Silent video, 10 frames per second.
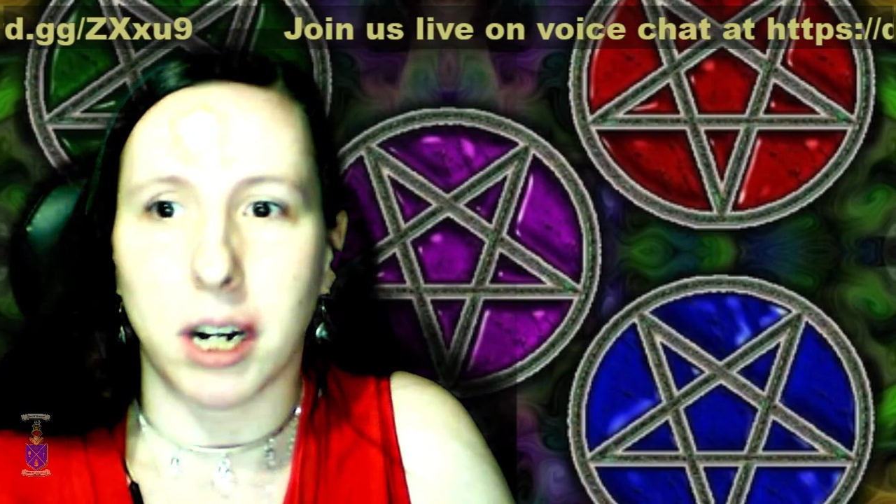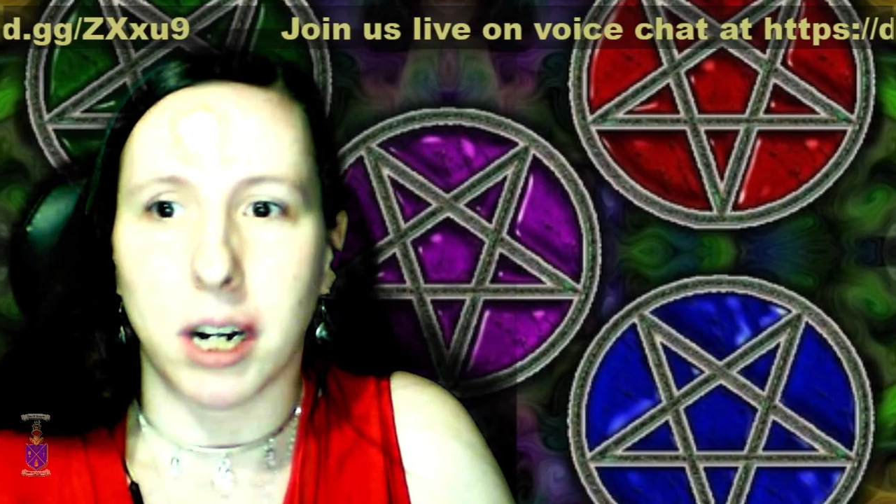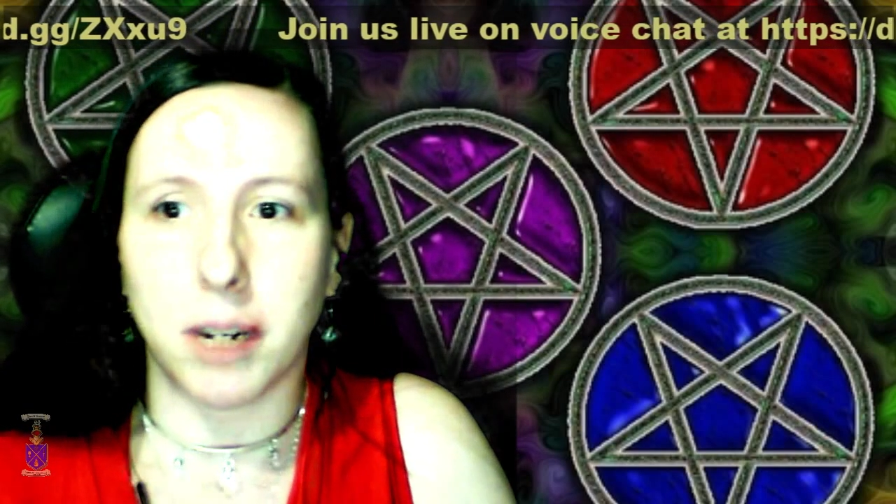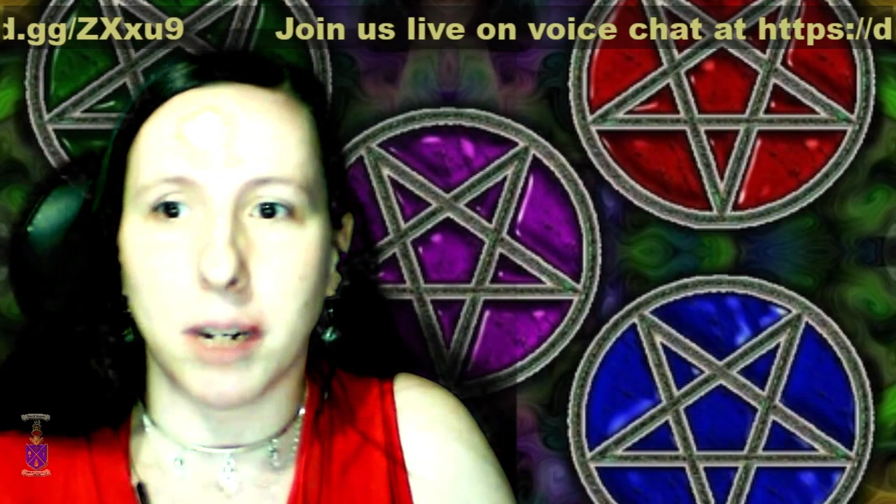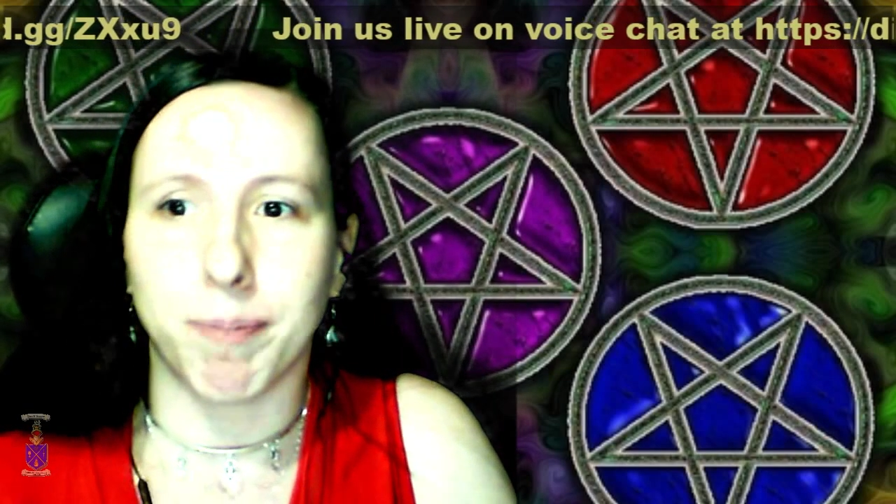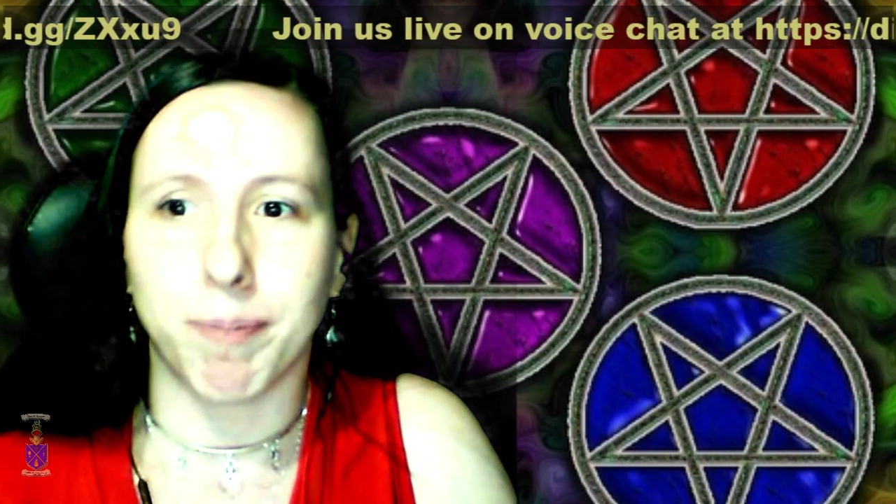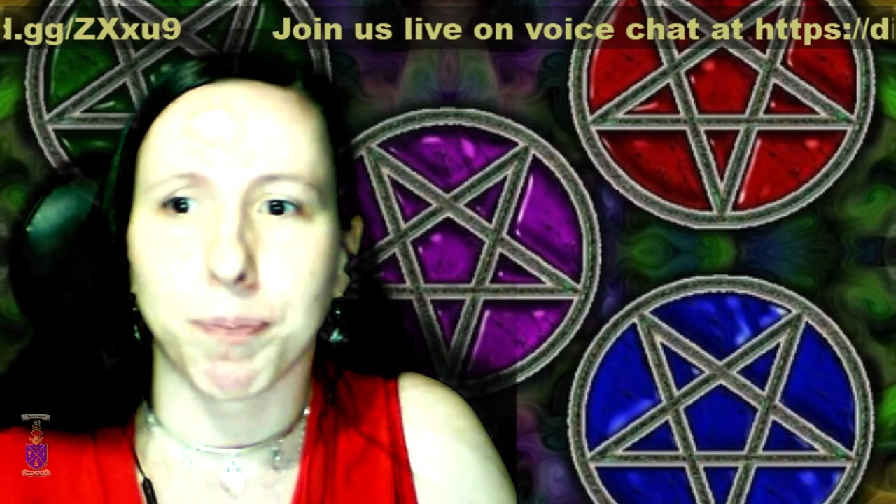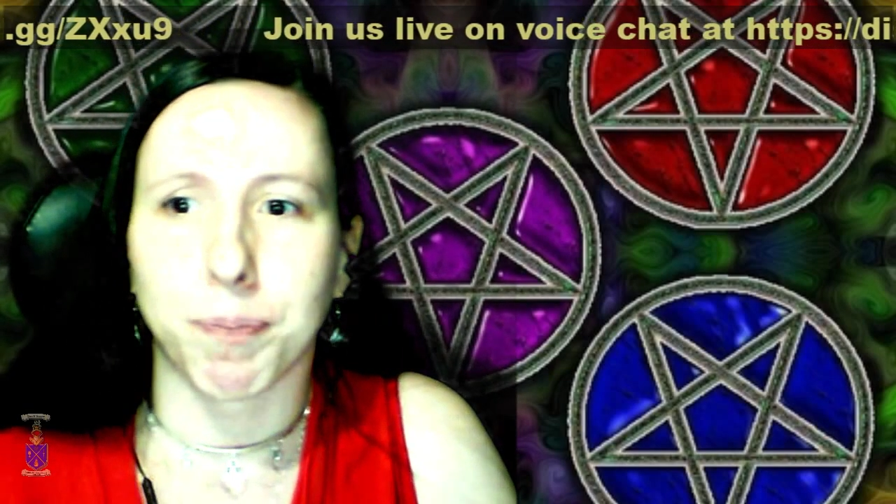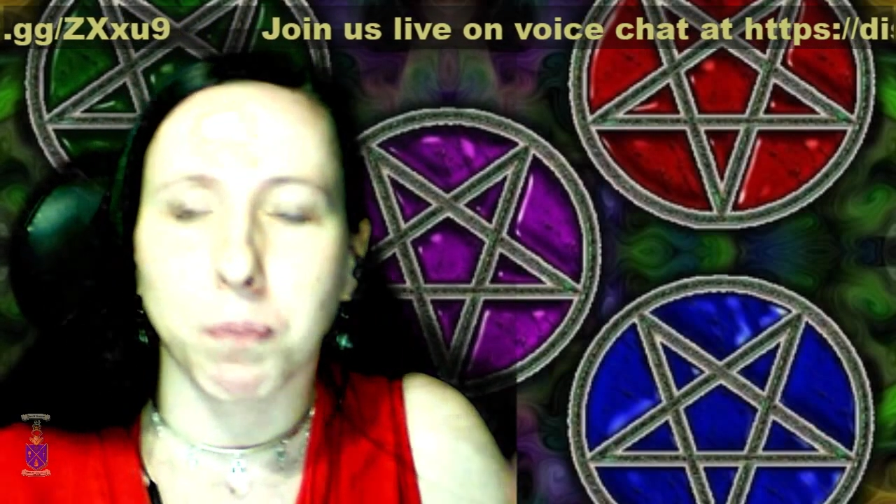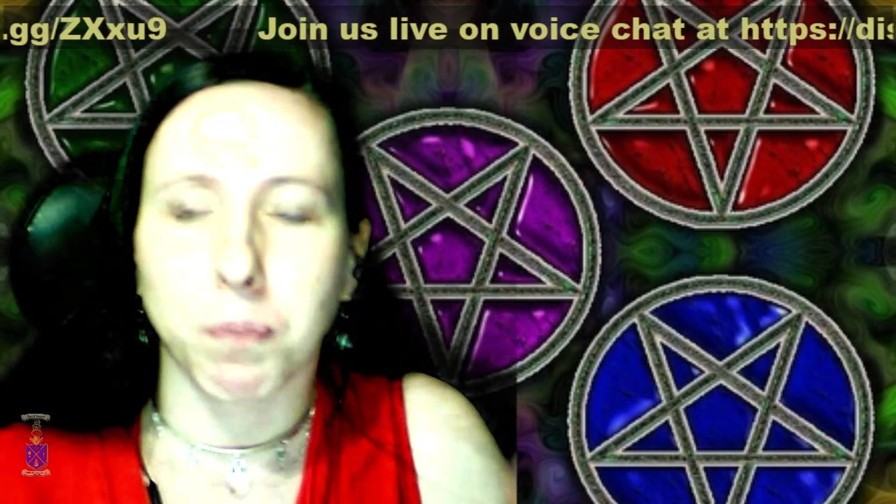Um,
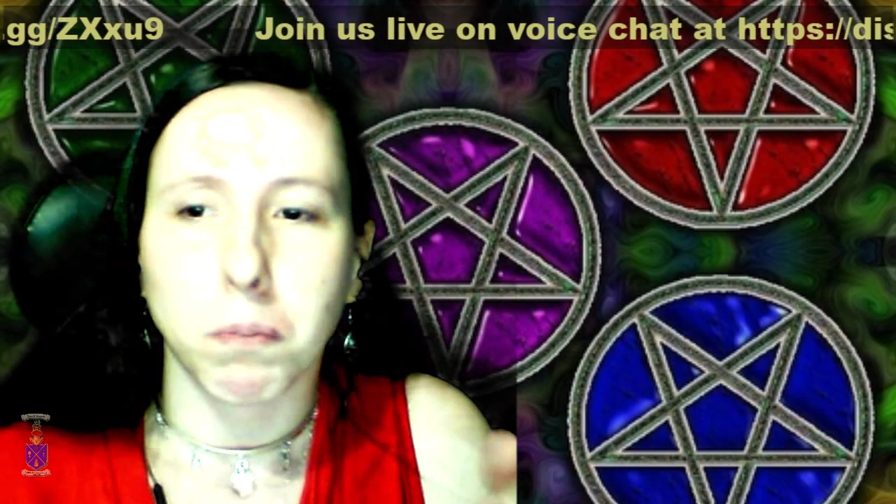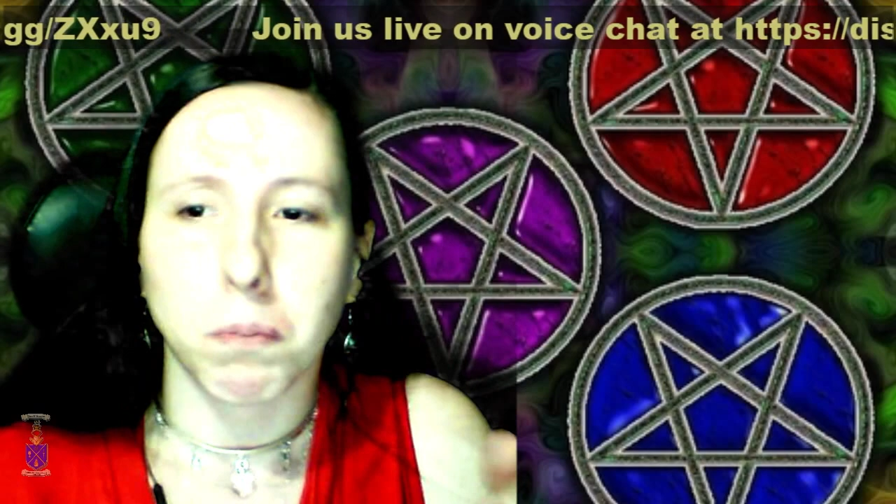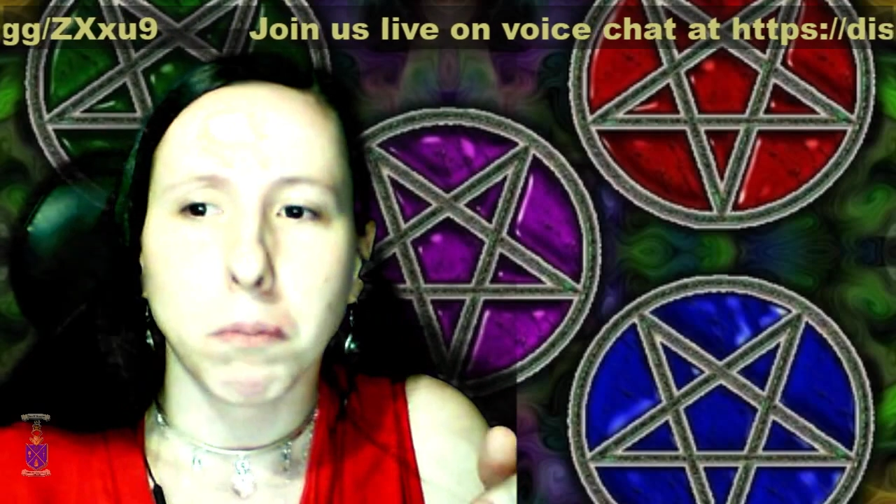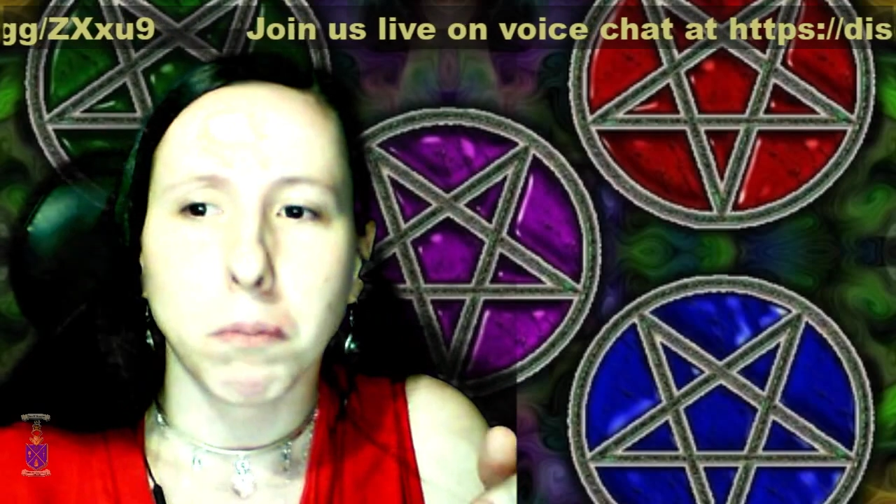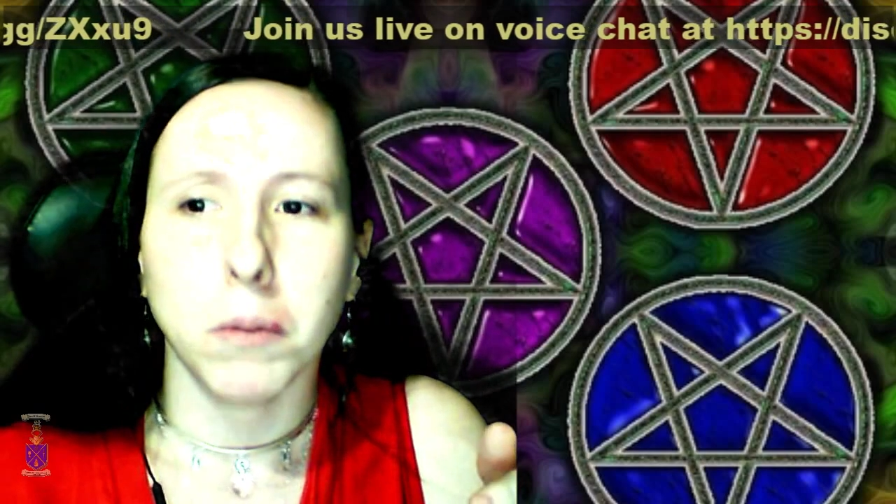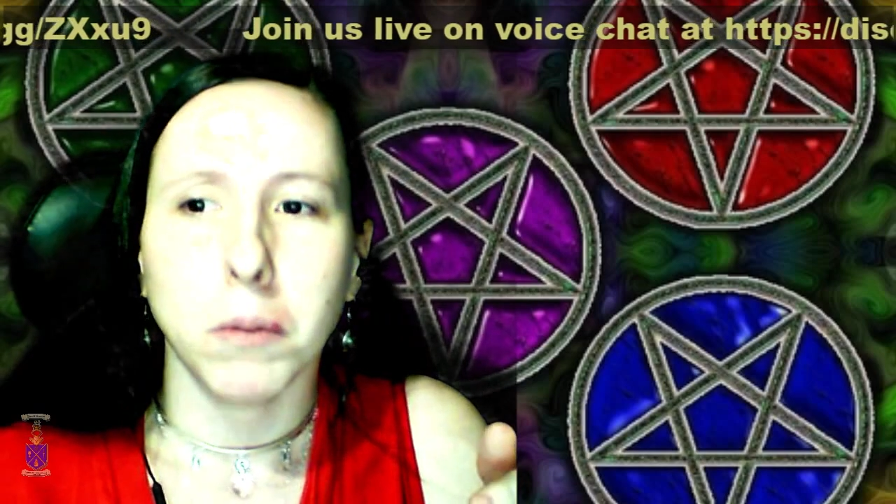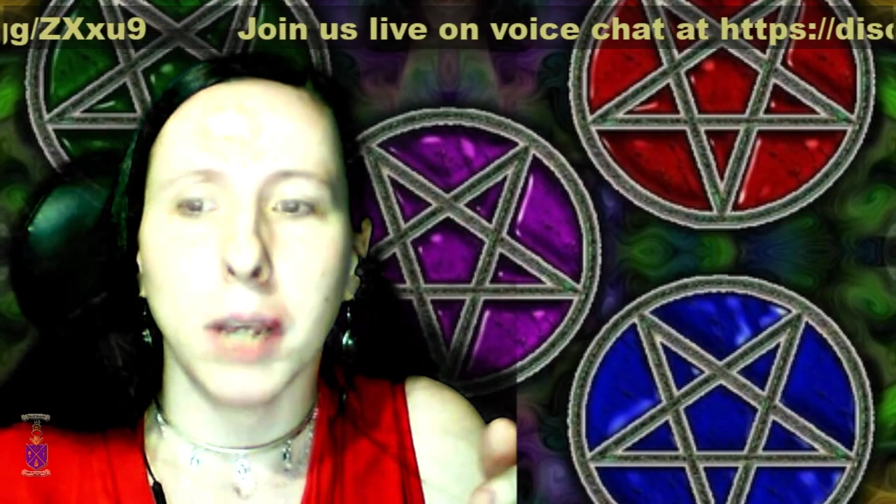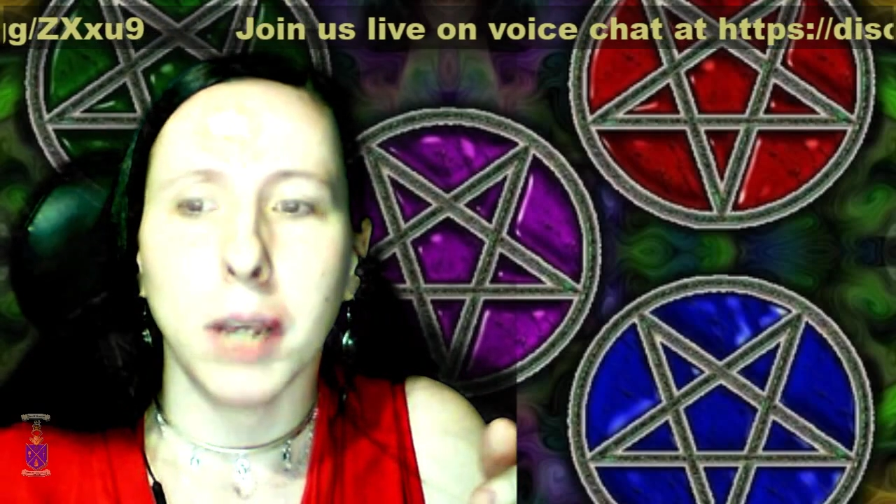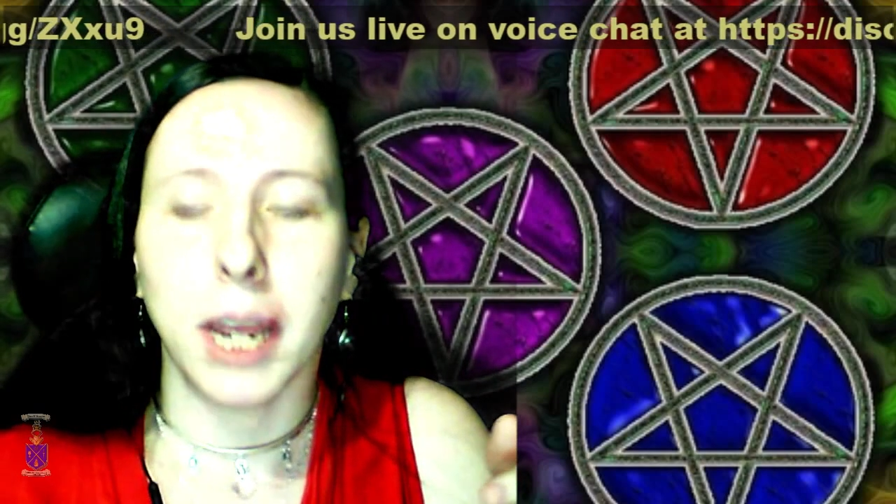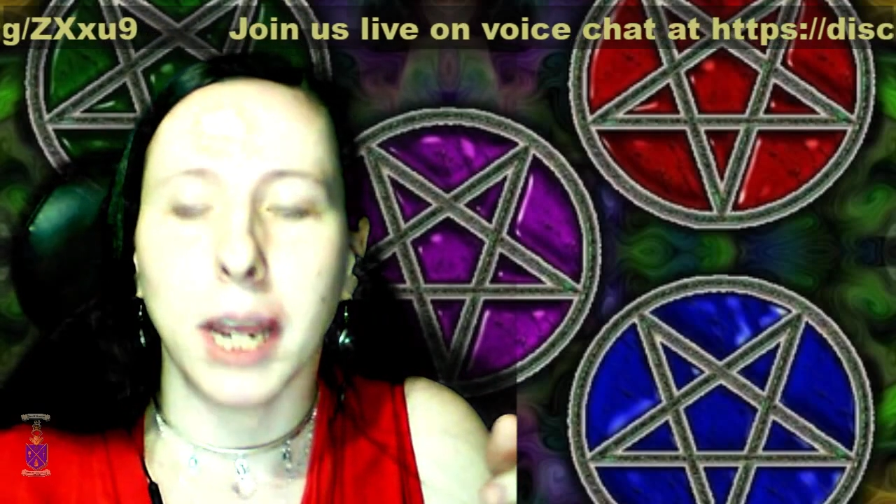
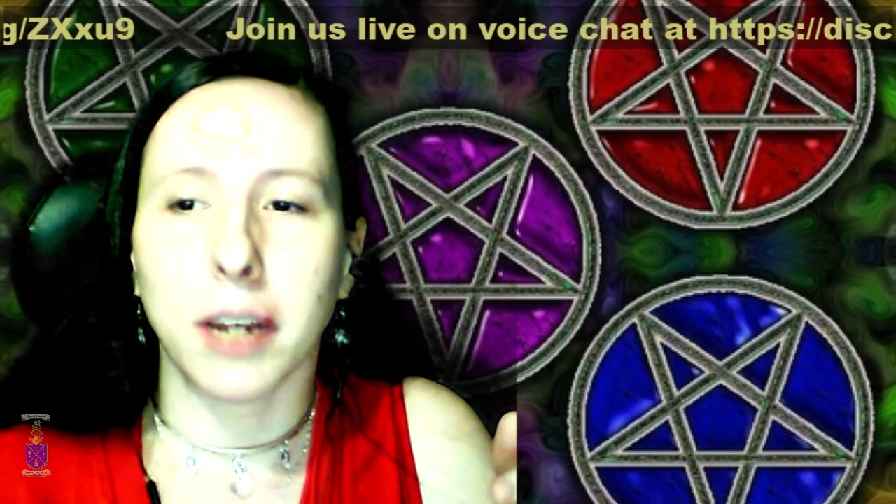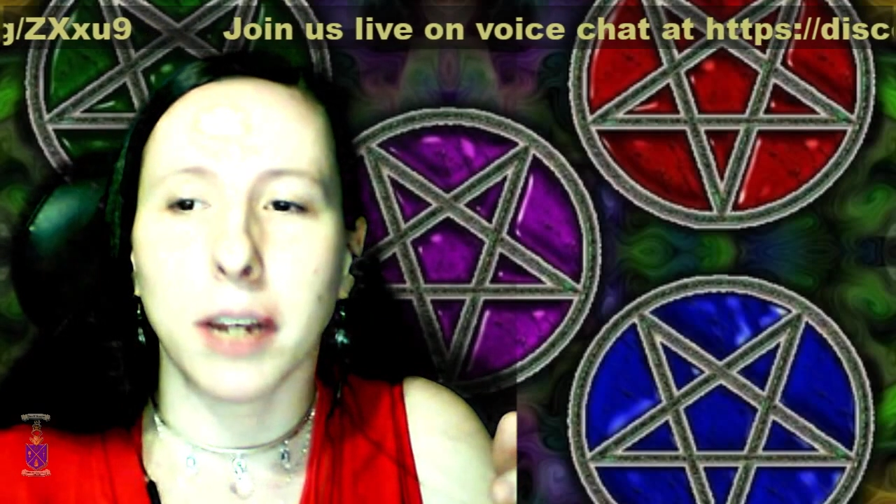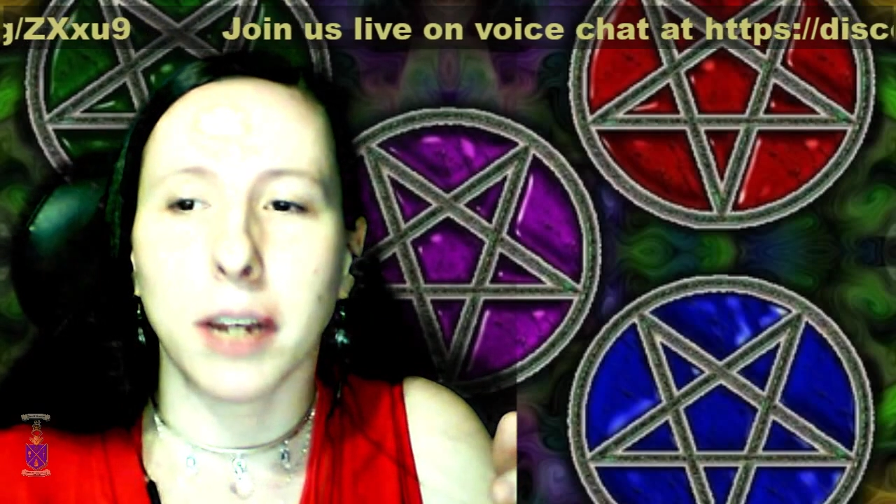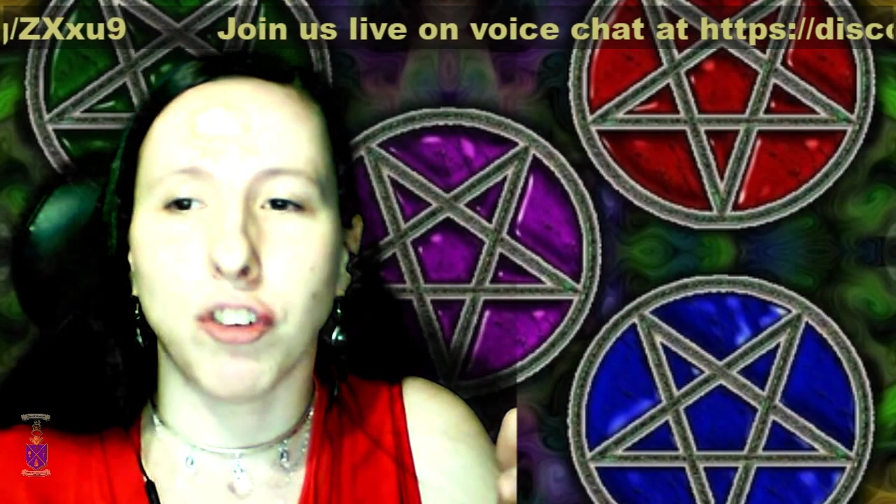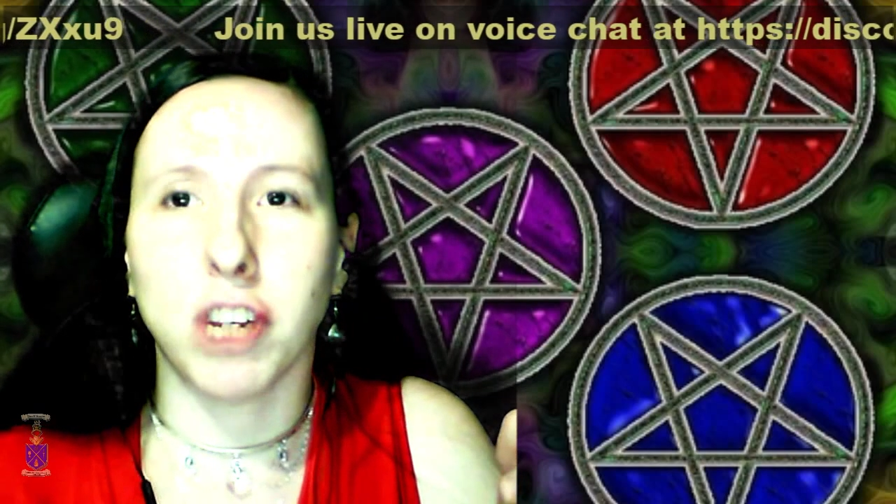and